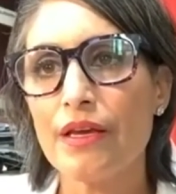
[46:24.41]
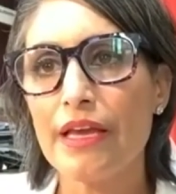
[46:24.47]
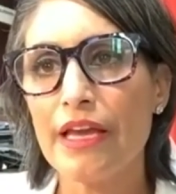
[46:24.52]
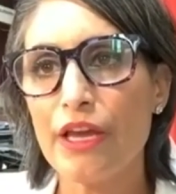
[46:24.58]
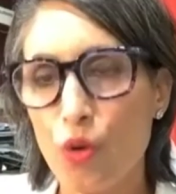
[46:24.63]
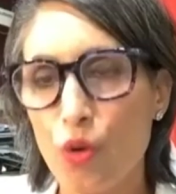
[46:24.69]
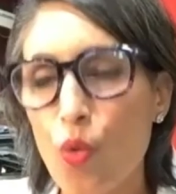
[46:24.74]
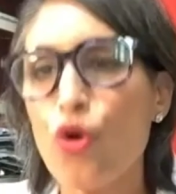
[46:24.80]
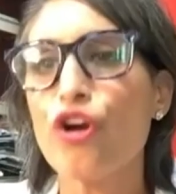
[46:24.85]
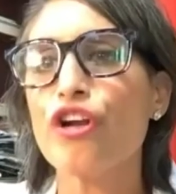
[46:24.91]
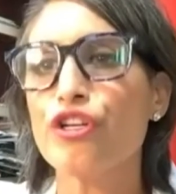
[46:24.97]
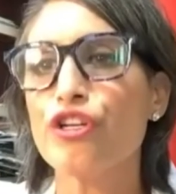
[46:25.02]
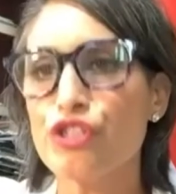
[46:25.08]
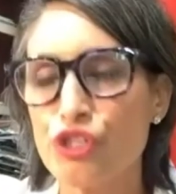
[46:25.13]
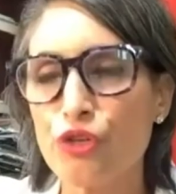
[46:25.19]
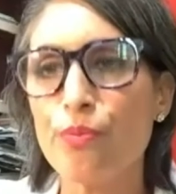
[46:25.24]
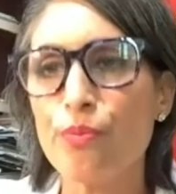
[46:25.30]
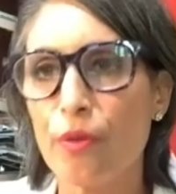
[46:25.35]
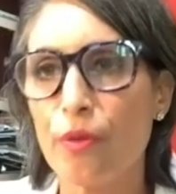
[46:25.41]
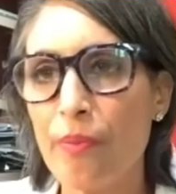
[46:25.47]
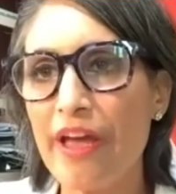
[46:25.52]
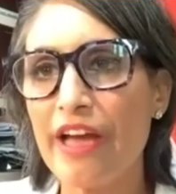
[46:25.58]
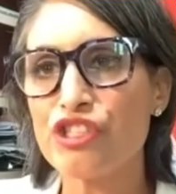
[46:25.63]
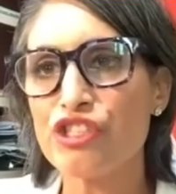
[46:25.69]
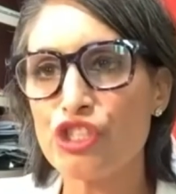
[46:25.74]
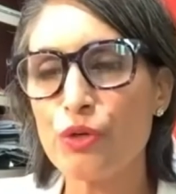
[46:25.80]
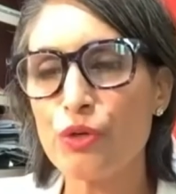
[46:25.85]
in order to
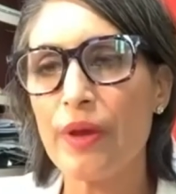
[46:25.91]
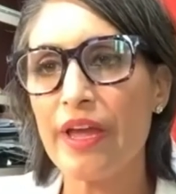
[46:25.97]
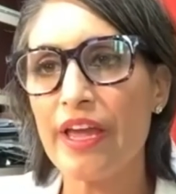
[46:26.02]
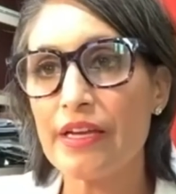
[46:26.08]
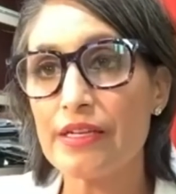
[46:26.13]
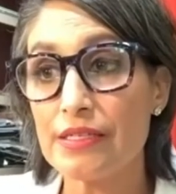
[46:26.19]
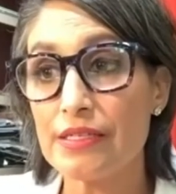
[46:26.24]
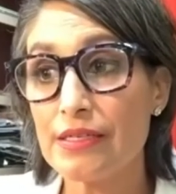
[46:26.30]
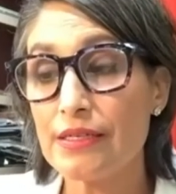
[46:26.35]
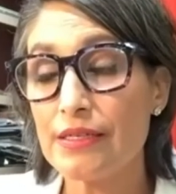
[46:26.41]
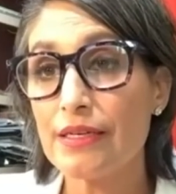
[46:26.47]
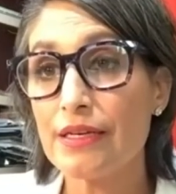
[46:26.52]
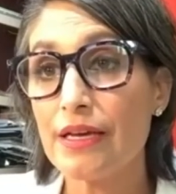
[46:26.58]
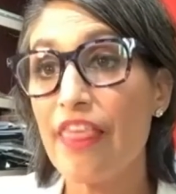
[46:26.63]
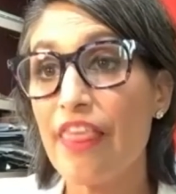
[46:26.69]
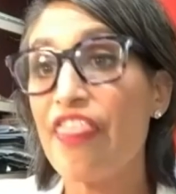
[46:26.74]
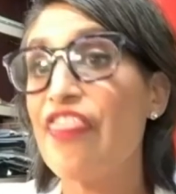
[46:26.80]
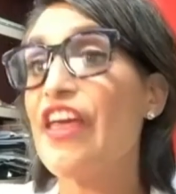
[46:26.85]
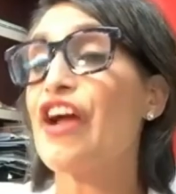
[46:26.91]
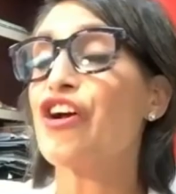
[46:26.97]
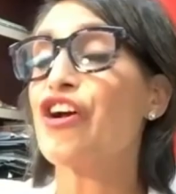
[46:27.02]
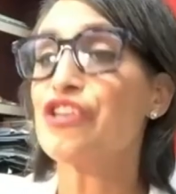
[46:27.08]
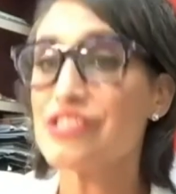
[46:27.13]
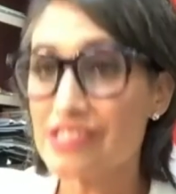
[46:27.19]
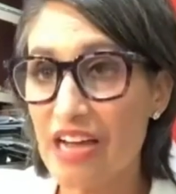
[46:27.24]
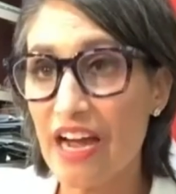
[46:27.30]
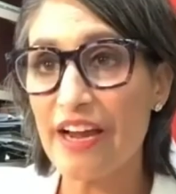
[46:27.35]
perpetuate their
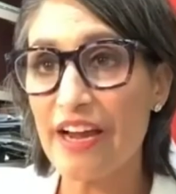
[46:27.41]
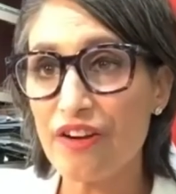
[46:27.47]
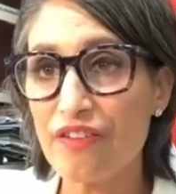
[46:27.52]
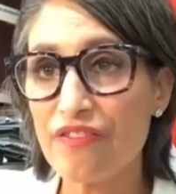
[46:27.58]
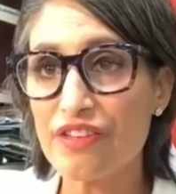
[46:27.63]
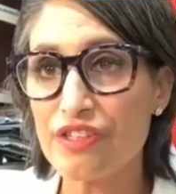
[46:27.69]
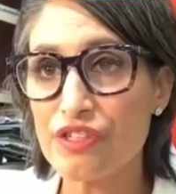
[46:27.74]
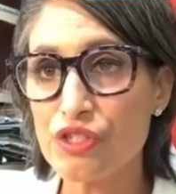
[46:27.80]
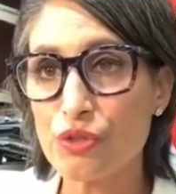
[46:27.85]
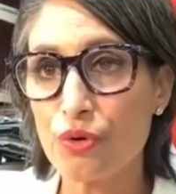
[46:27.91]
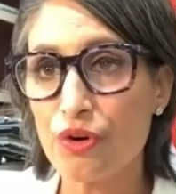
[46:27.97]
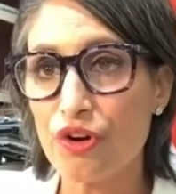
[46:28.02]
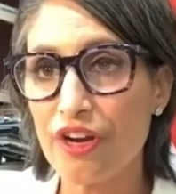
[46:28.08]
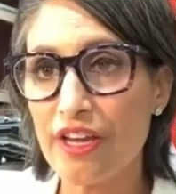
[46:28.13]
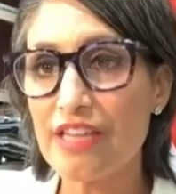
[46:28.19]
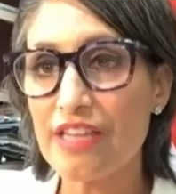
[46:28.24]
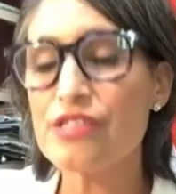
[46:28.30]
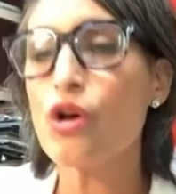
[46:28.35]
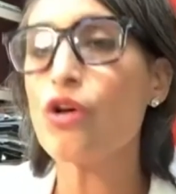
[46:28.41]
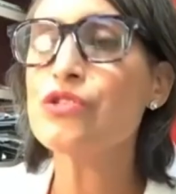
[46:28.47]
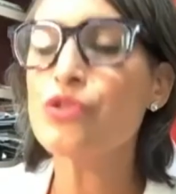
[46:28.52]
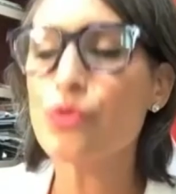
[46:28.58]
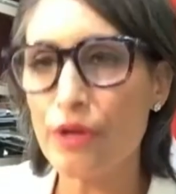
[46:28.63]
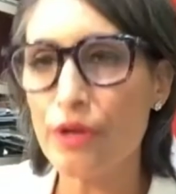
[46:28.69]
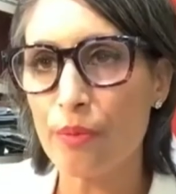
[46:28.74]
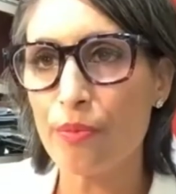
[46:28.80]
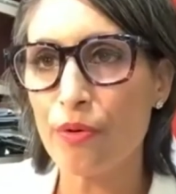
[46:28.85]
side of the story is
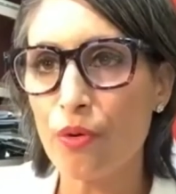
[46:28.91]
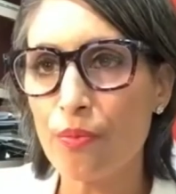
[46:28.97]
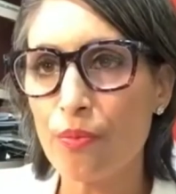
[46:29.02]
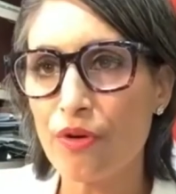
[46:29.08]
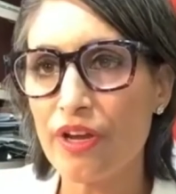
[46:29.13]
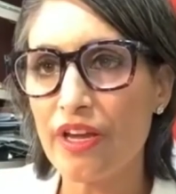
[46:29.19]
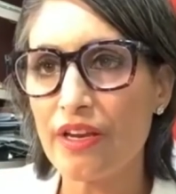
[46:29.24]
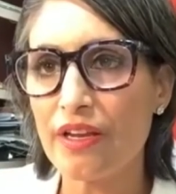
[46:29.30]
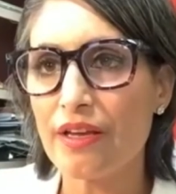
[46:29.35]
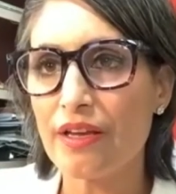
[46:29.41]
also inappropriate.